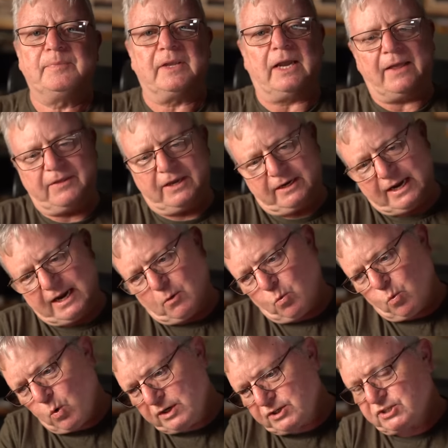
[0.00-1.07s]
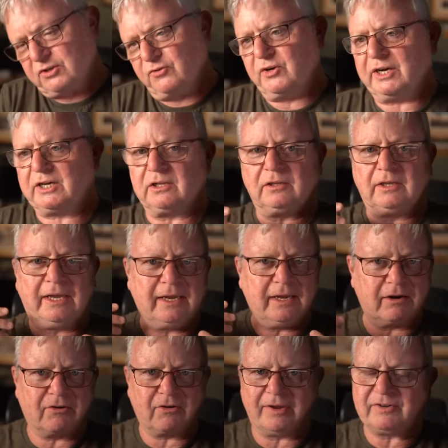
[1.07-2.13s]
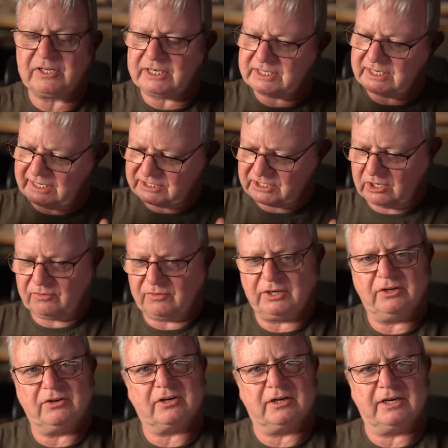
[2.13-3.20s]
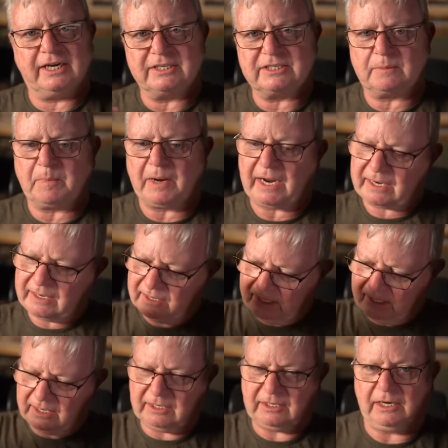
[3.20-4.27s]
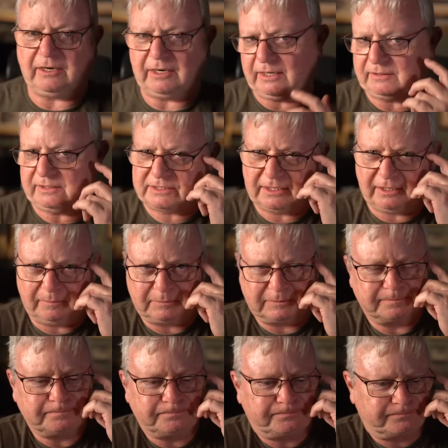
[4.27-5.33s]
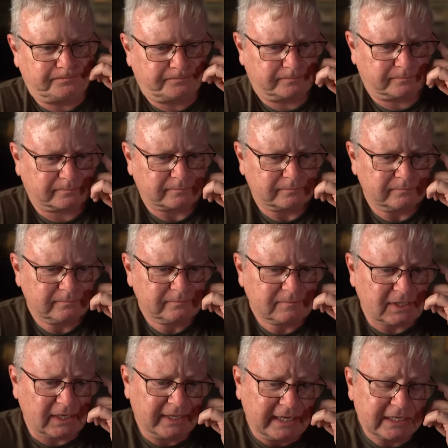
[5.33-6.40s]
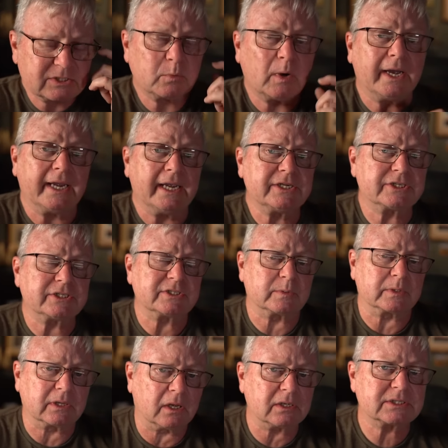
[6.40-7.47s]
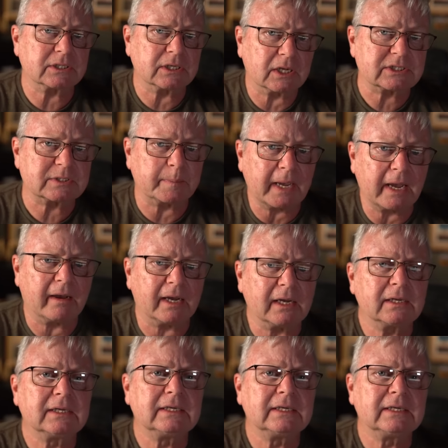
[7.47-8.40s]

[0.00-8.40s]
And then once the vehicle gravity takes over, you can ease it back and go down the slope. That's why engines with lots and lots of power